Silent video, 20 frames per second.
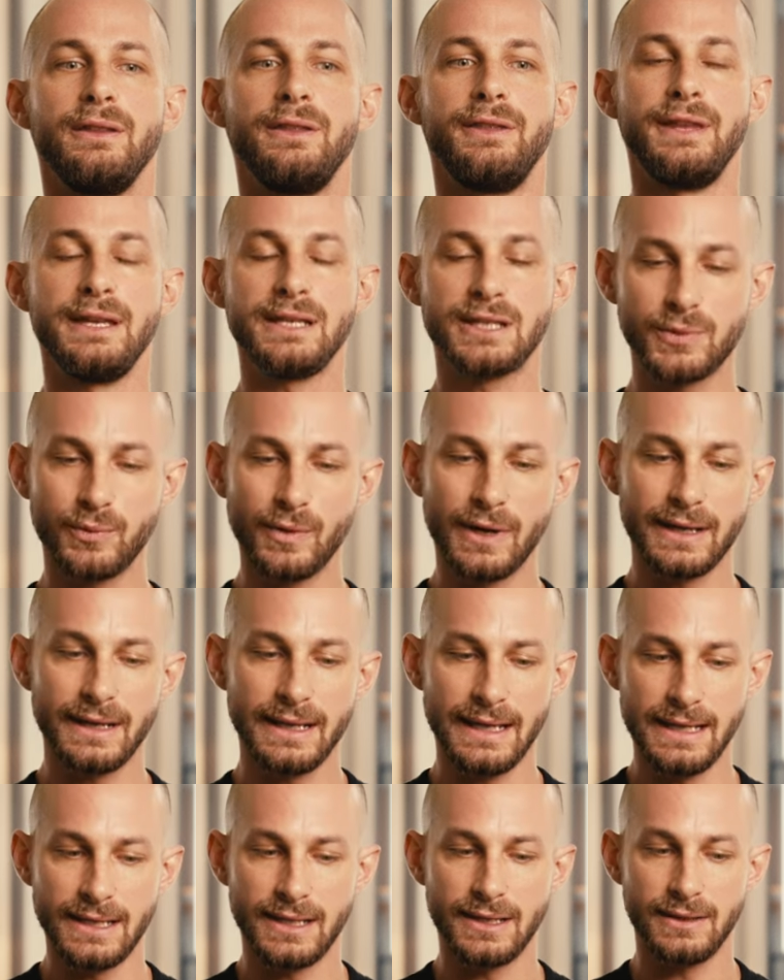This one
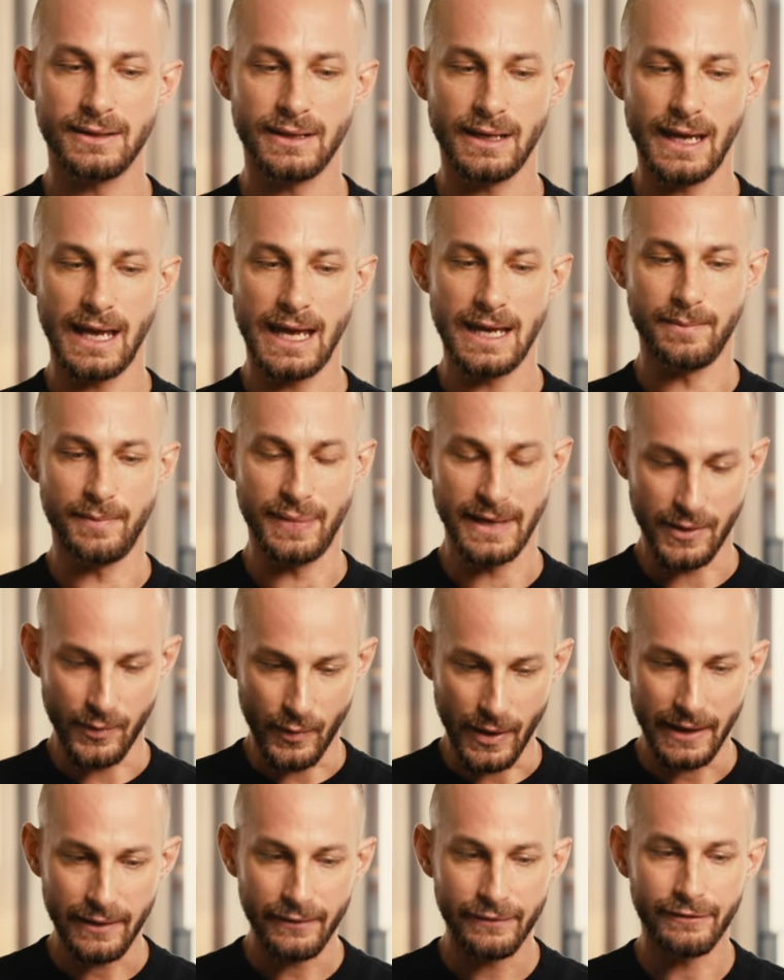is a big
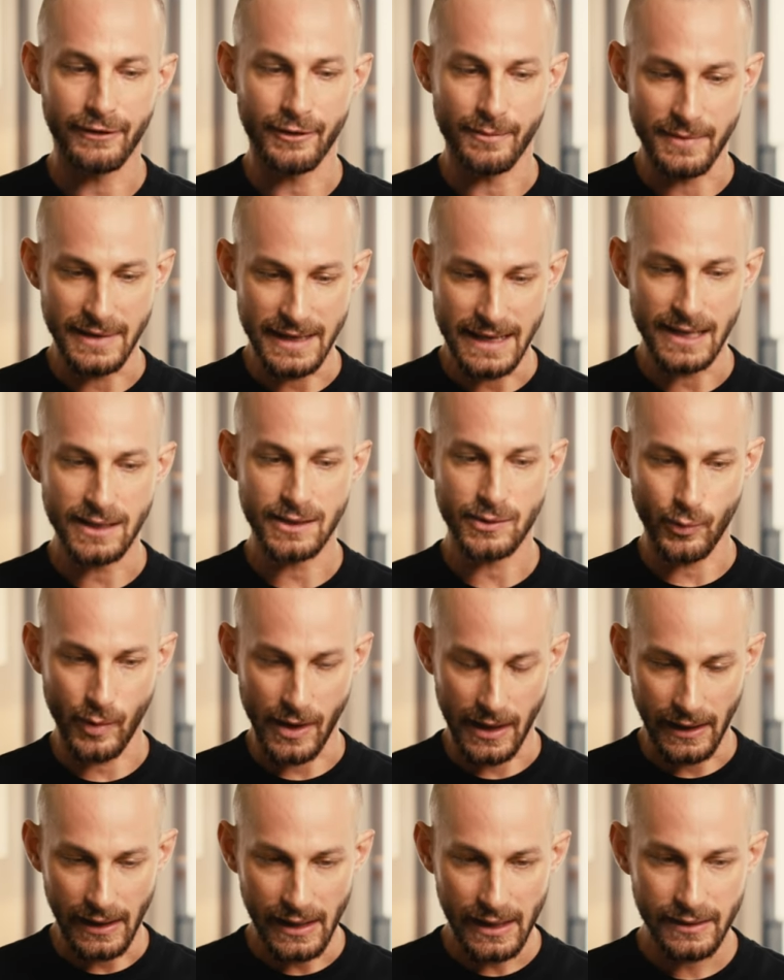one for me as
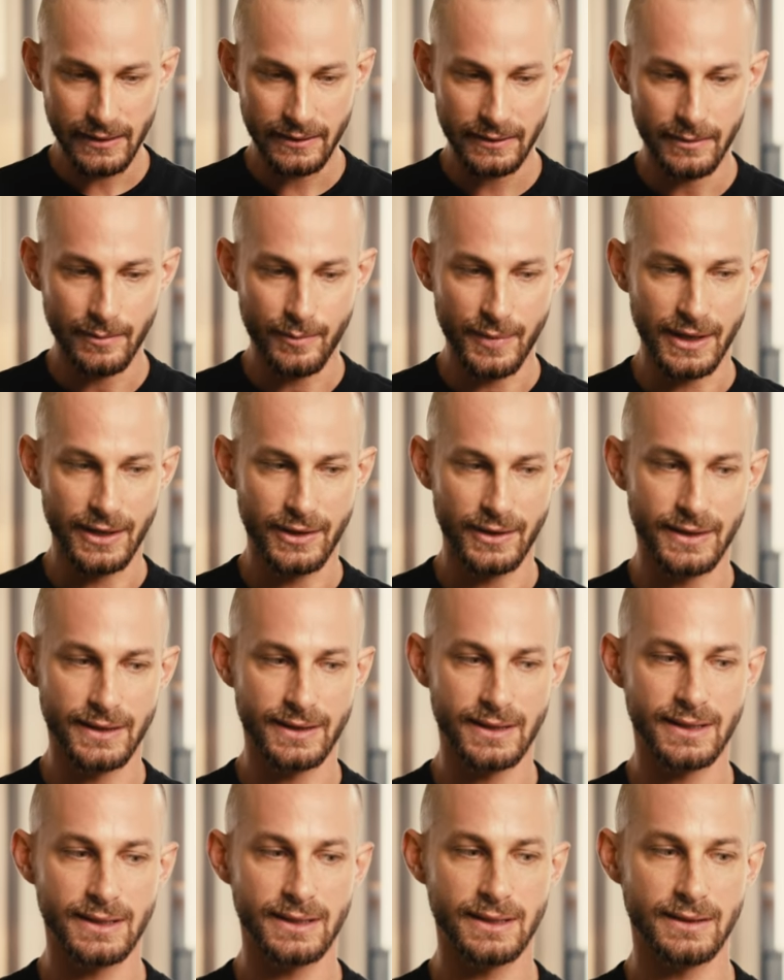well,
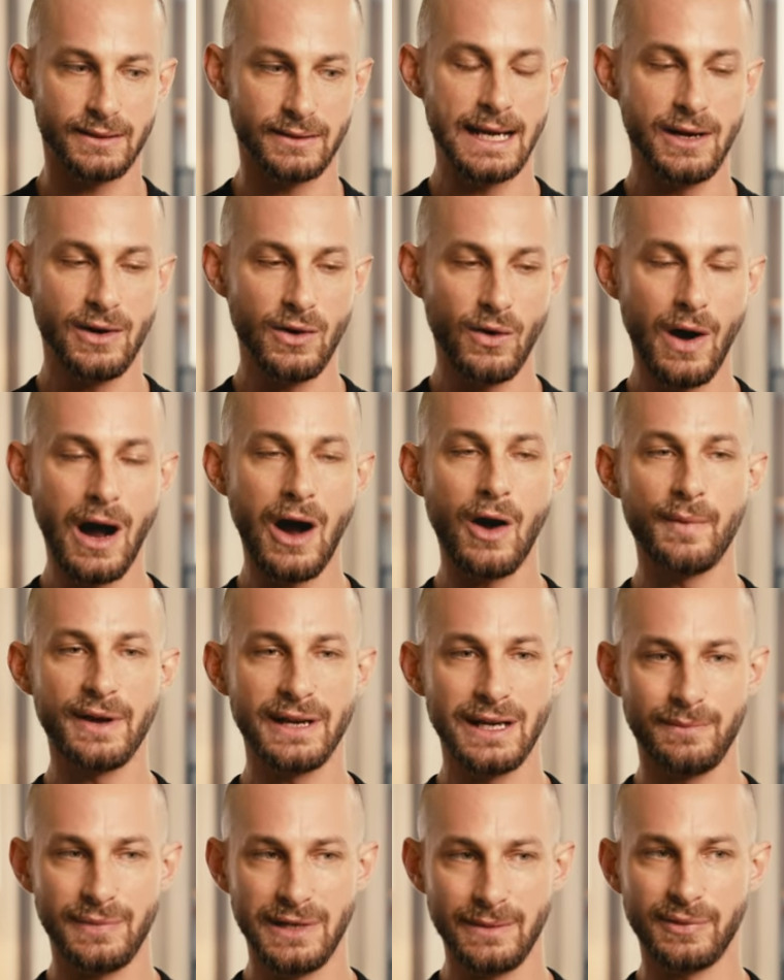because I know how
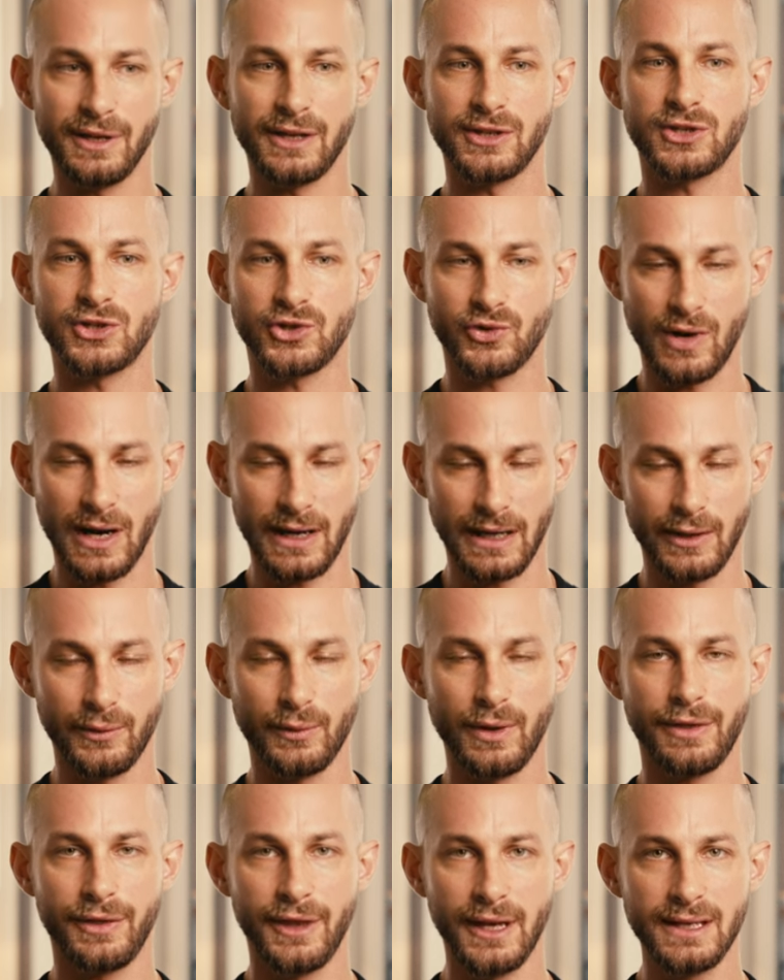many people are struggling
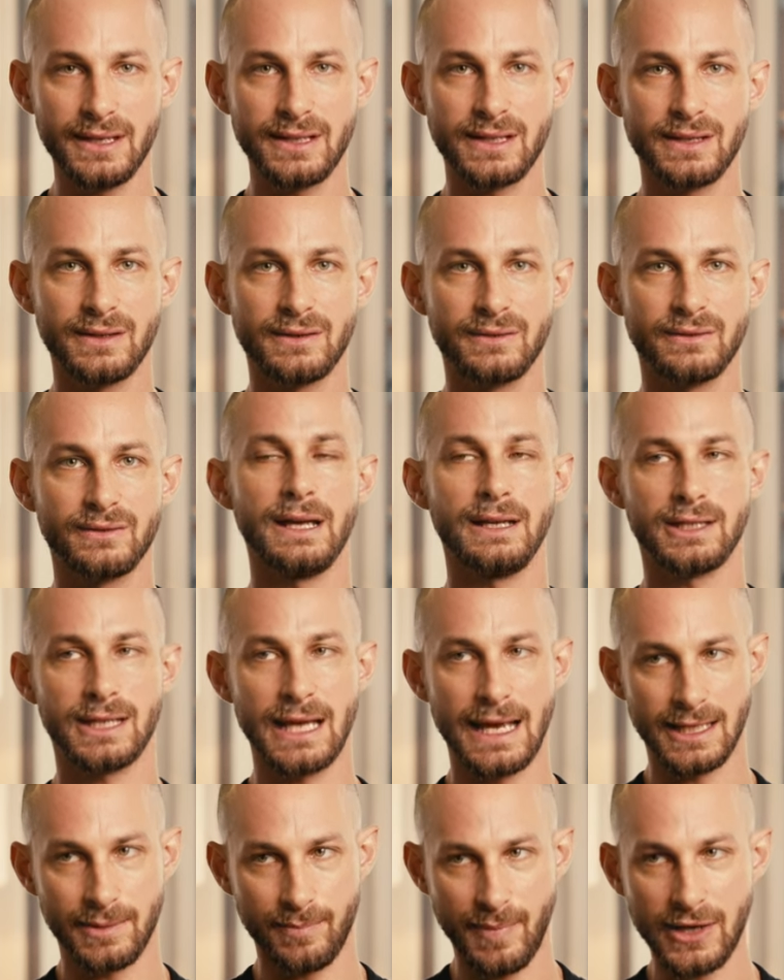with this,
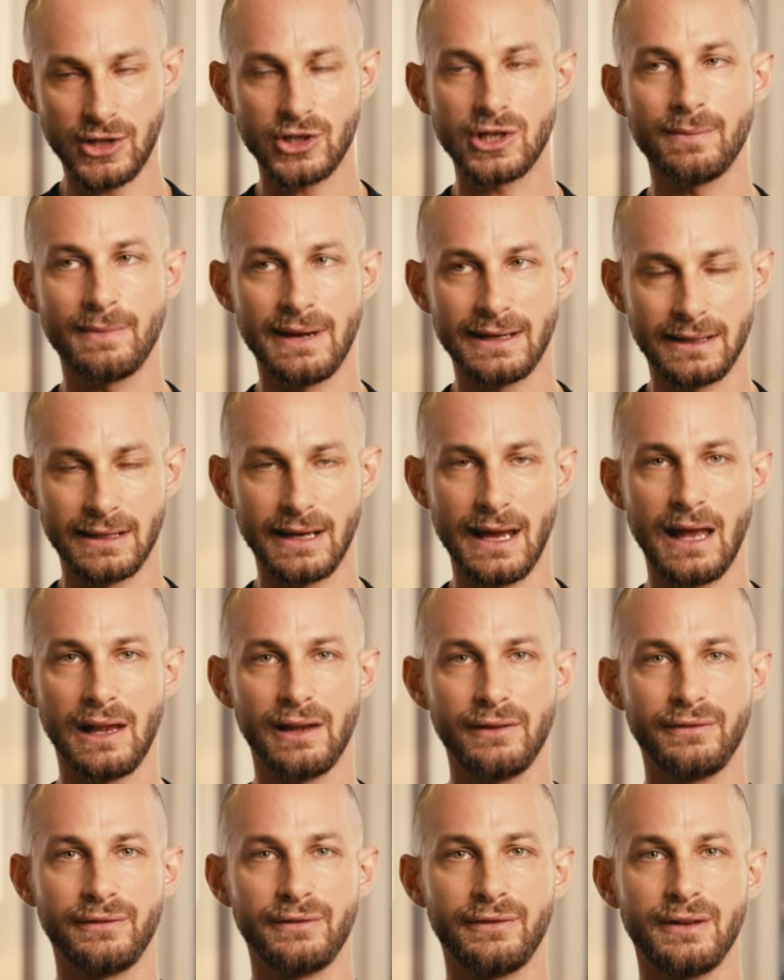especially mental
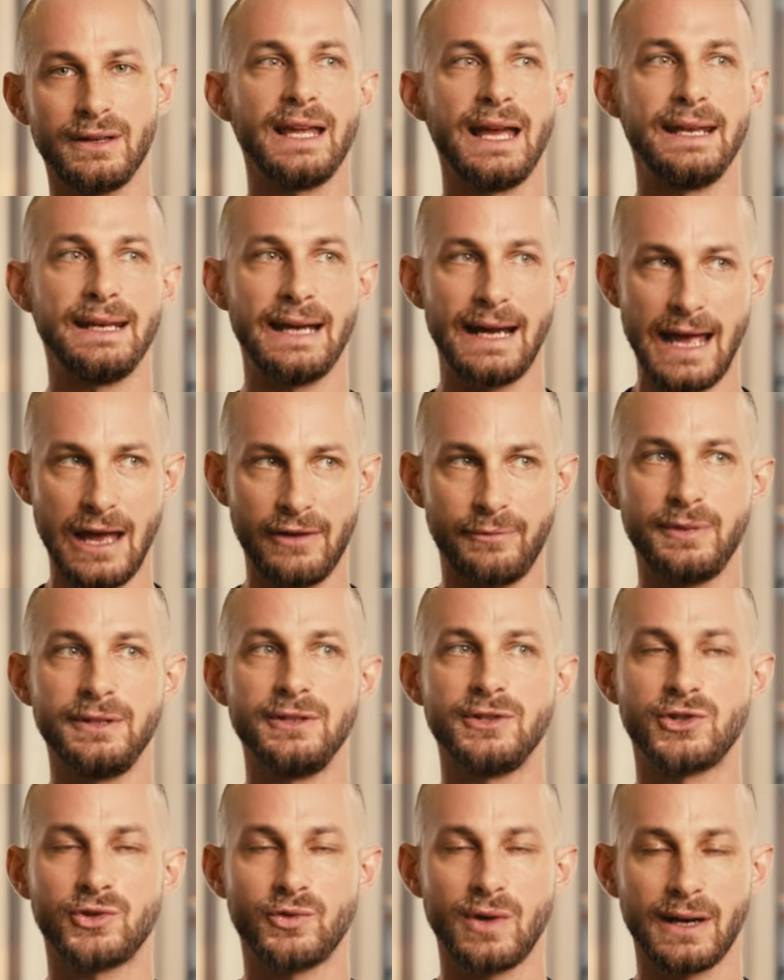health. And I have
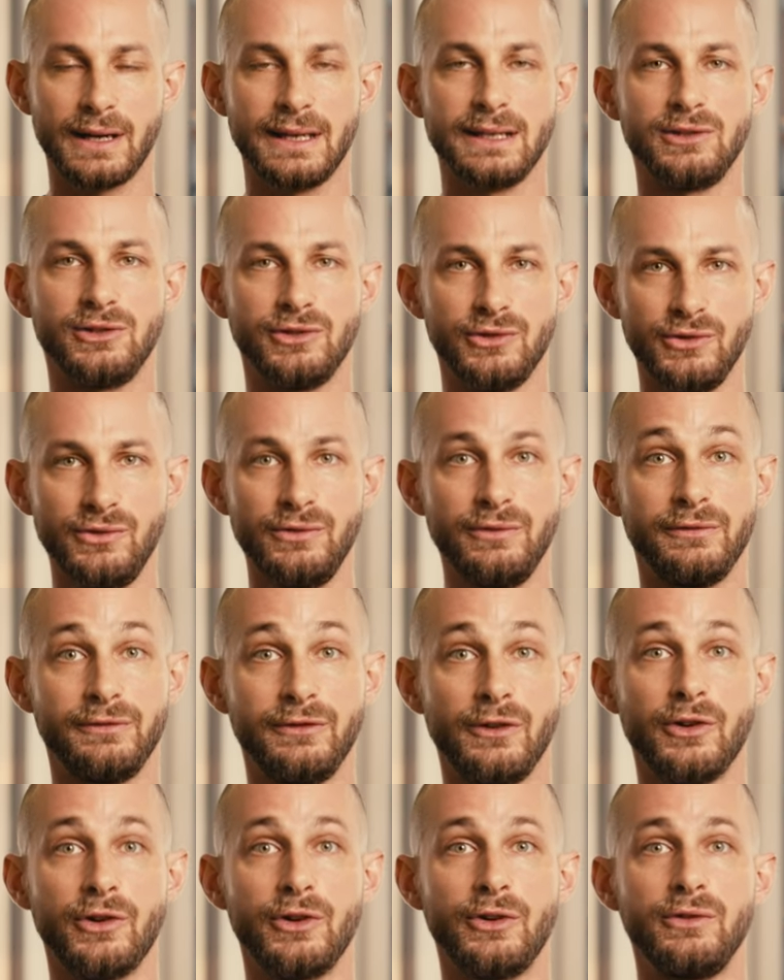been struggling too
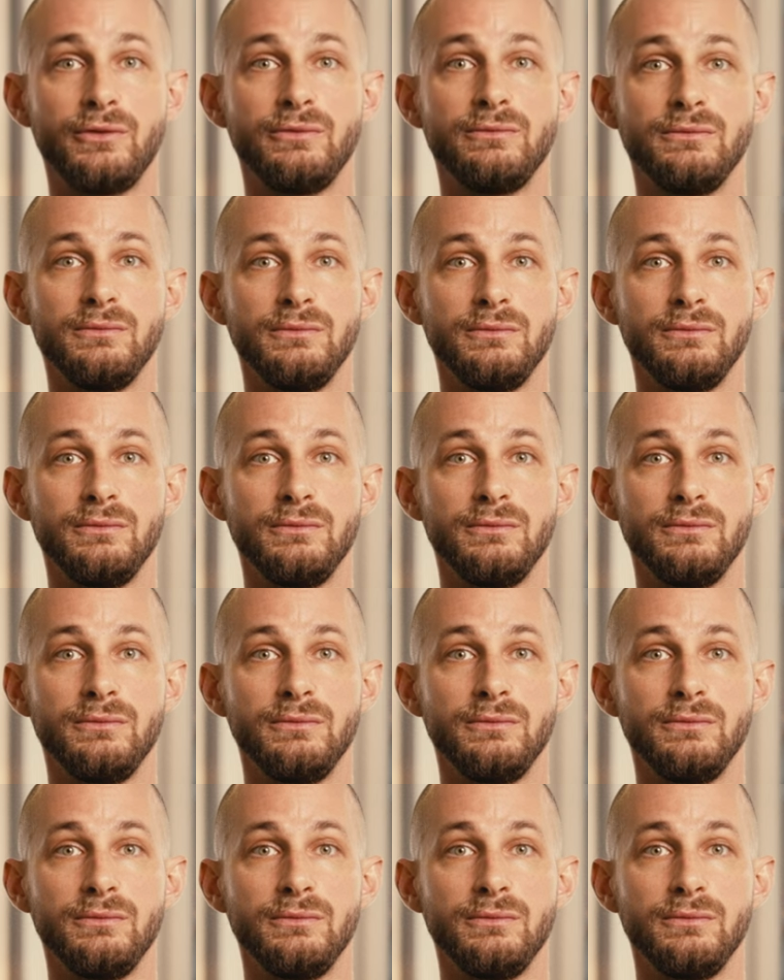for